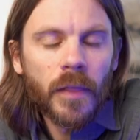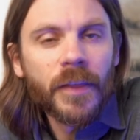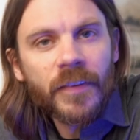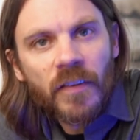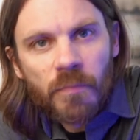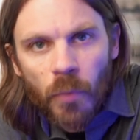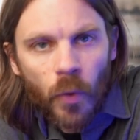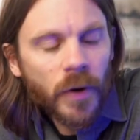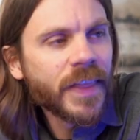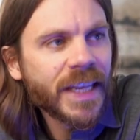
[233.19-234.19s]
This is
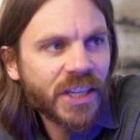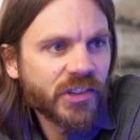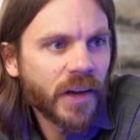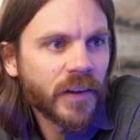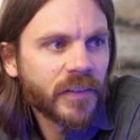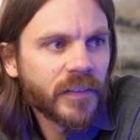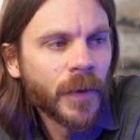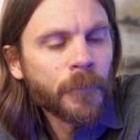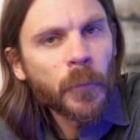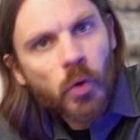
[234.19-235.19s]
more than just
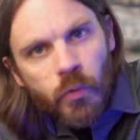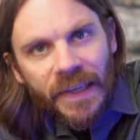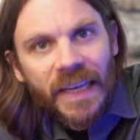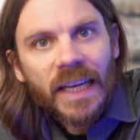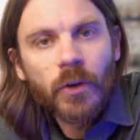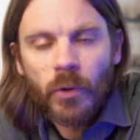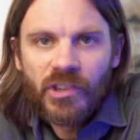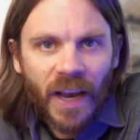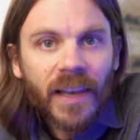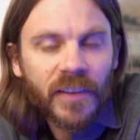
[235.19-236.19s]
greed or
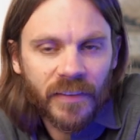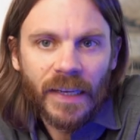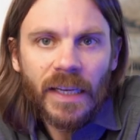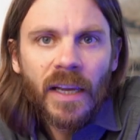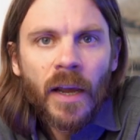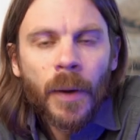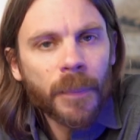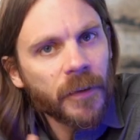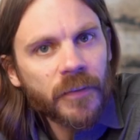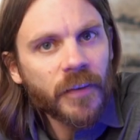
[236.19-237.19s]
jealousy.
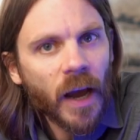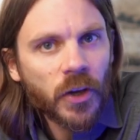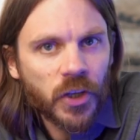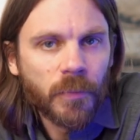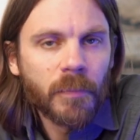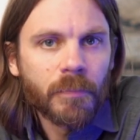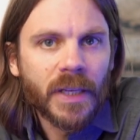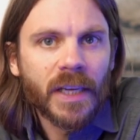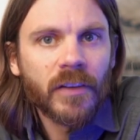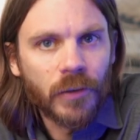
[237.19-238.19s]
This is how human
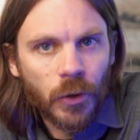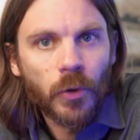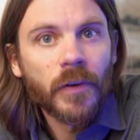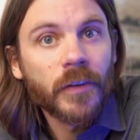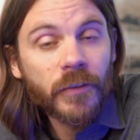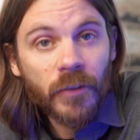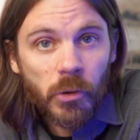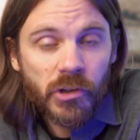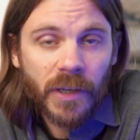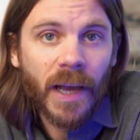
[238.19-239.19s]
beings learn to
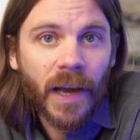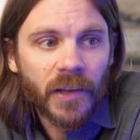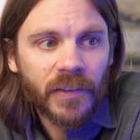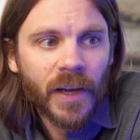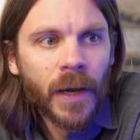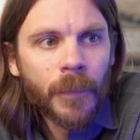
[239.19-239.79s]
socialize.